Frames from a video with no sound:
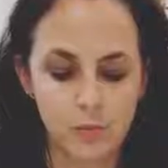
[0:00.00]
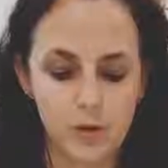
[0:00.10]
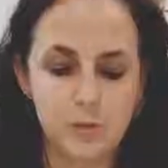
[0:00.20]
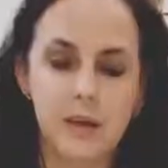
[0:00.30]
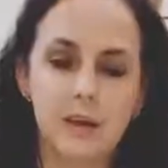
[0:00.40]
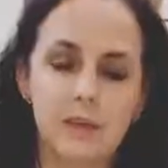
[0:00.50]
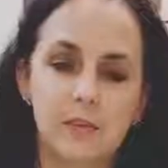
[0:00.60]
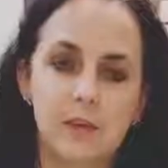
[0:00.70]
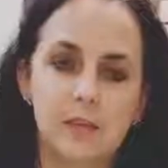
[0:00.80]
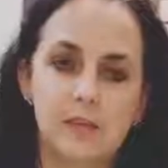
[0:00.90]
We may not
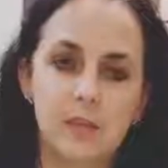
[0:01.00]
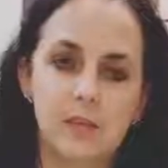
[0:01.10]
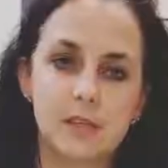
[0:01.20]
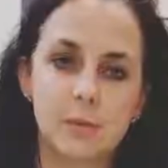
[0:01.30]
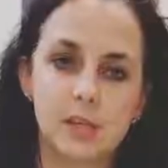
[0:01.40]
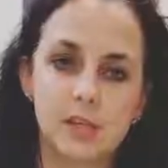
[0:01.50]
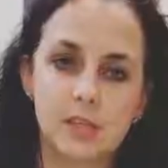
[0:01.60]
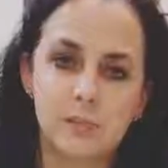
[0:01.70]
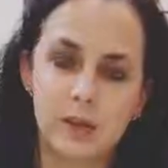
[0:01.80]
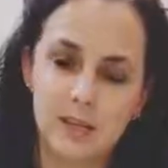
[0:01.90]
think it's always
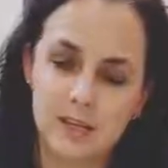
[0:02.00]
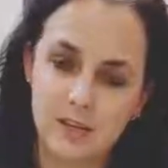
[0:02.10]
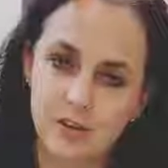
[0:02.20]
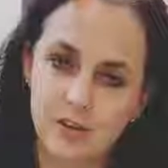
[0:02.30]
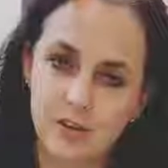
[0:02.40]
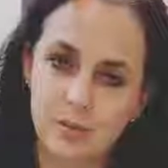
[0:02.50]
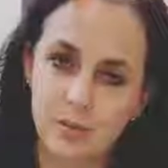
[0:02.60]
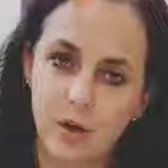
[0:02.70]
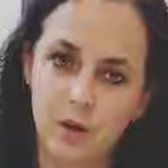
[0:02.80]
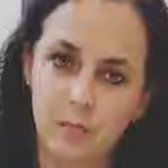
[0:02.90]
emergency, but as a nursing
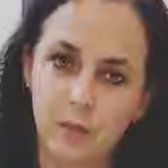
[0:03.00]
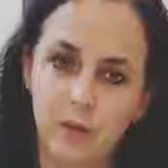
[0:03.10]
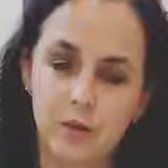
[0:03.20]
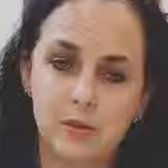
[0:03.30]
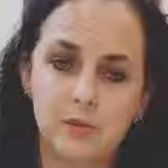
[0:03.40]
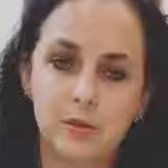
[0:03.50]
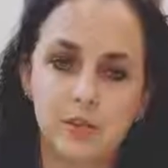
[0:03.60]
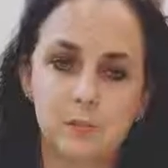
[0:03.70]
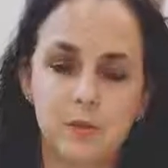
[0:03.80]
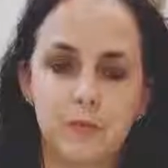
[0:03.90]
mom and one who's
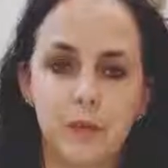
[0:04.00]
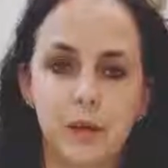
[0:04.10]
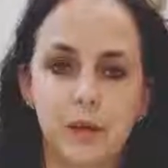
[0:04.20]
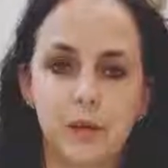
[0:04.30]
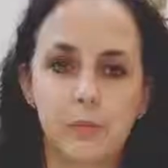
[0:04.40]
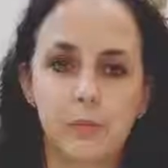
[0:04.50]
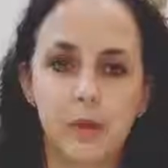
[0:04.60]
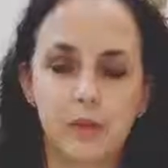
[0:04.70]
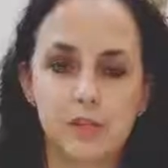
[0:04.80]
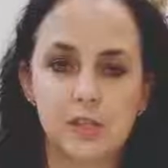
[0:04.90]
nursed before, we
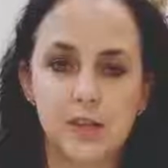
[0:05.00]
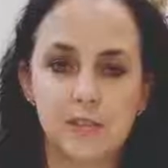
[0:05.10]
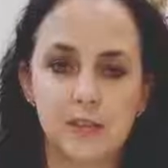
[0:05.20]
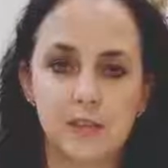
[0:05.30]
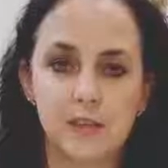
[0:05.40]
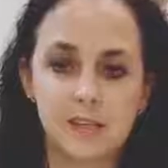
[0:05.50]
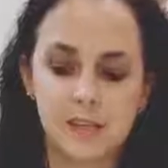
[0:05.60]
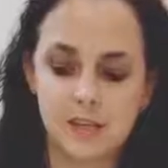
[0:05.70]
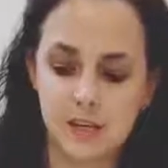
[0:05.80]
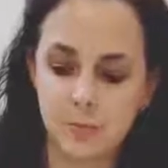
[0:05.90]
understand that this
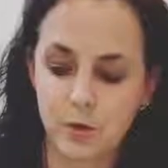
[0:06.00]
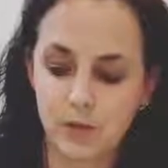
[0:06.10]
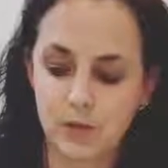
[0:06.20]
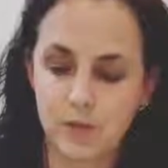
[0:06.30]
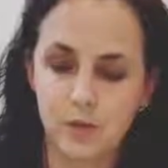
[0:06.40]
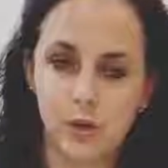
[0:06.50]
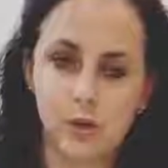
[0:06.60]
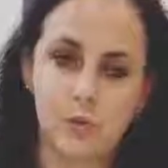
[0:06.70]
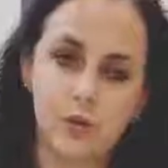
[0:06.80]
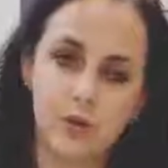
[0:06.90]
is an emergency for
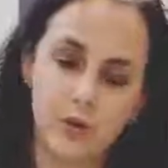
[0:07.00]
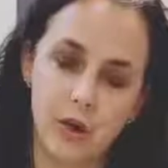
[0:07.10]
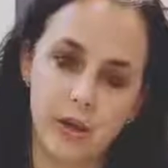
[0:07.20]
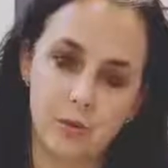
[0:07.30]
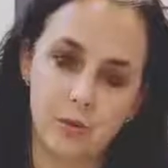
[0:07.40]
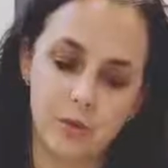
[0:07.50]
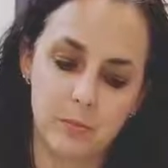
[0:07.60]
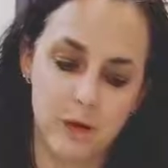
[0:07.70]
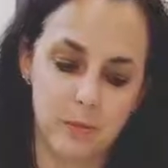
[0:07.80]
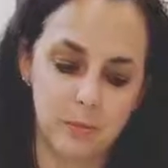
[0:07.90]
you when you're not able to
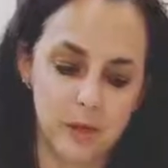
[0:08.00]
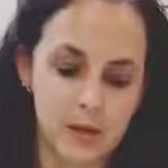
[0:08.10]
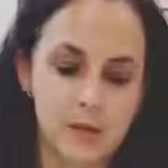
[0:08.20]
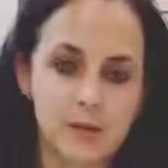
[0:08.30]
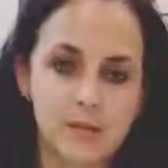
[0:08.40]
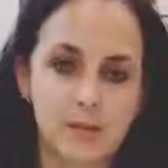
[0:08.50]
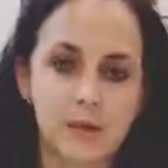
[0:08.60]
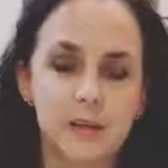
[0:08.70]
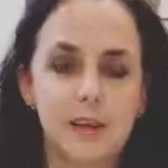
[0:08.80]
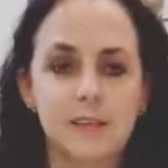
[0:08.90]
pump. So
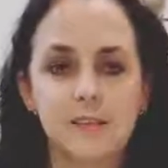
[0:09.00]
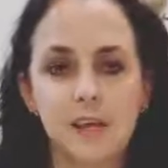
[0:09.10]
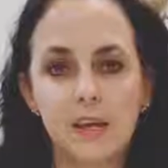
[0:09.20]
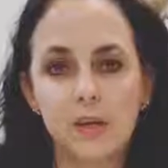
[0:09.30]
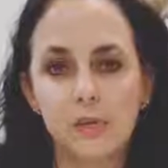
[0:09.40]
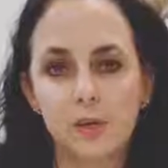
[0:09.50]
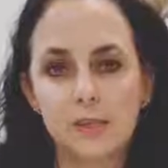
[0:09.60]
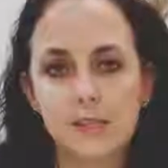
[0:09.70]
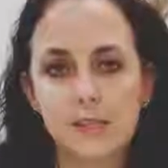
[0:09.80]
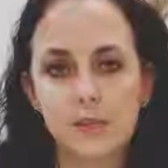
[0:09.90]
we'd like to thank you
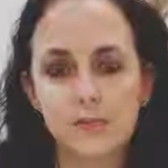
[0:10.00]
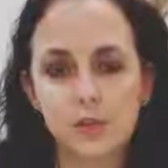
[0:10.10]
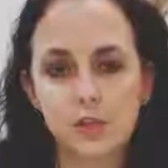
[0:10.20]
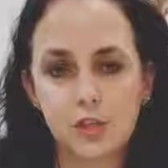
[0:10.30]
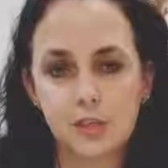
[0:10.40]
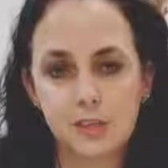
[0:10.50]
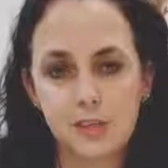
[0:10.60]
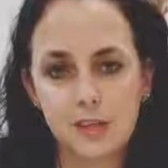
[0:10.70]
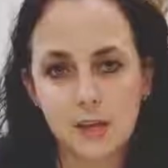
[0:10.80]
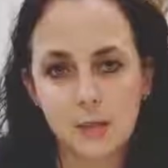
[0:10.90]
once again for choosing
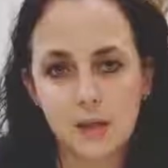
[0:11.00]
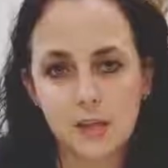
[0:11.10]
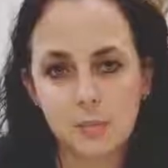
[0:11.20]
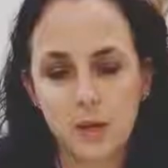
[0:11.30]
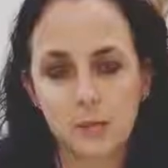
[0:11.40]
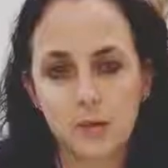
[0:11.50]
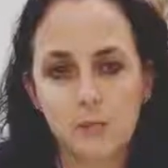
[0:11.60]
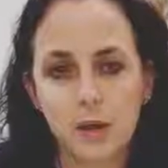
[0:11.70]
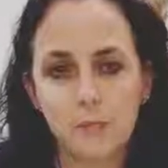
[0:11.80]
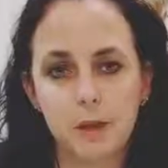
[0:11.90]
the WHBaby
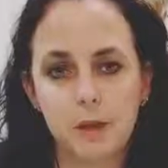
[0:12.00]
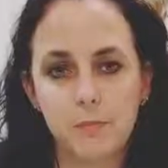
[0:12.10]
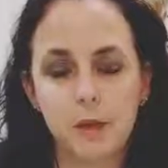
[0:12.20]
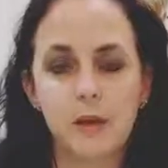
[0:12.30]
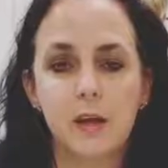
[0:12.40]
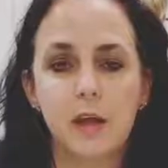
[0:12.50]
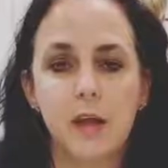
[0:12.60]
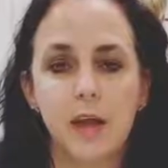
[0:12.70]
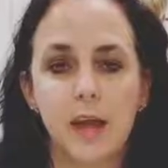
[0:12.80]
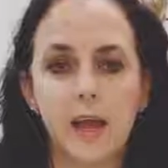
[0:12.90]
by Bellama,
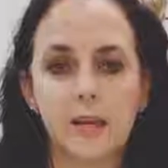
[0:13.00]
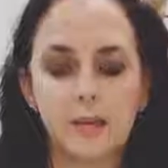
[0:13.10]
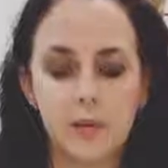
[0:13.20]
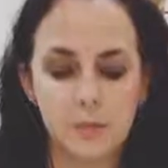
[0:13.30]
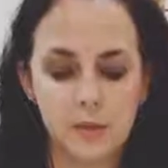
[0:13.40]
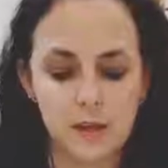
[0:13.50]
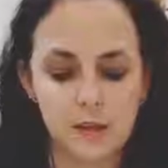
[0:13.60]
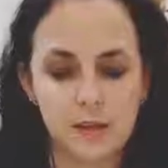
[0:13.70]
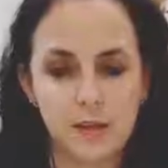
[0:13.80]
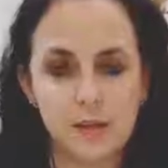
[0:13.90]
and hope that
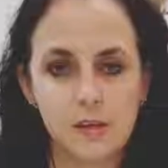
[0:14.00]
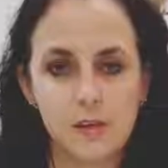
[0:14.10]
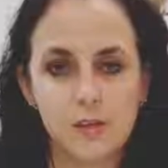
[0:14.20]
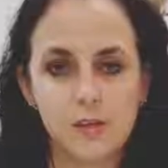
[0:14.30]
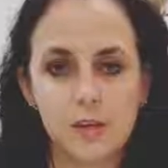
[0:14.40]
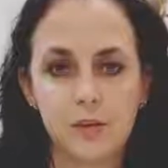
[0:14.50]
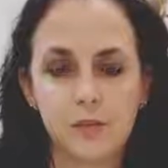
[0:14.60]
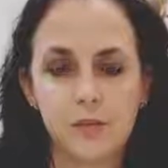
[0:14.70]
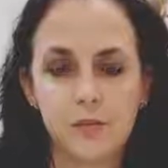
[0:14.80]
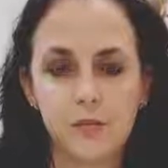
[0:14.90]
you tell
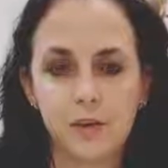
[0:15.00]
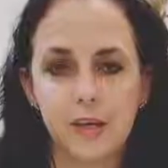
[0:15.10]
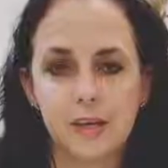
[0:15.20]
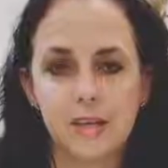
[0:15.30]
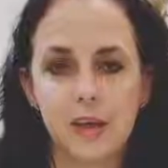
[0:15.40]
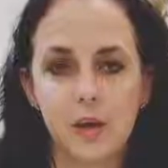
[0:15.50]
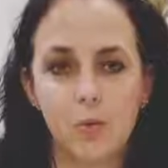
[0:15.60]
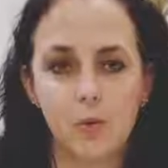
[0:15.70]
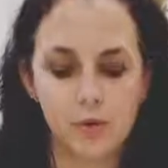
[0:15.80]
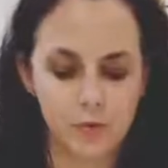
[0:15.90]
your friends how
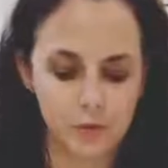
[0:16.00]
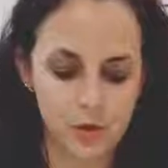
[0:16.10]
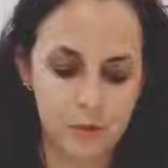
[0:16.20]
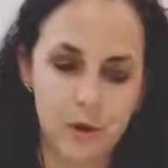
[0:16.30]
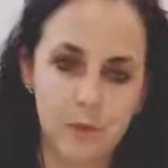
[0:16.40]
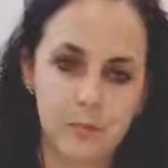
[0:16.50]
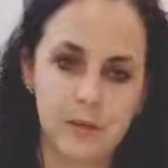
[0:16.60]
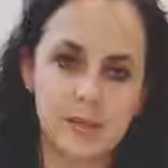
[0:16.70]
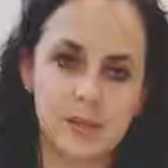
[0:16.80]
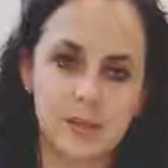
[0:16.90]
wonderful your pump
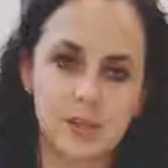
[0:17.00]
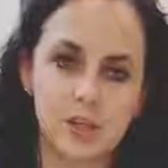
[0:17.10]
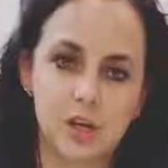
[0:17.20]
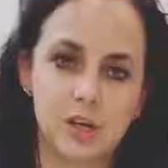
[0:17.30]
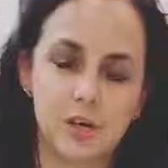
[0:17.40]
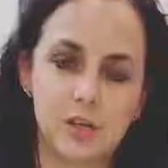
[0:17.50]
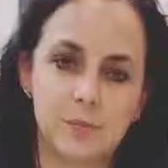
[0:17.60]
is and share your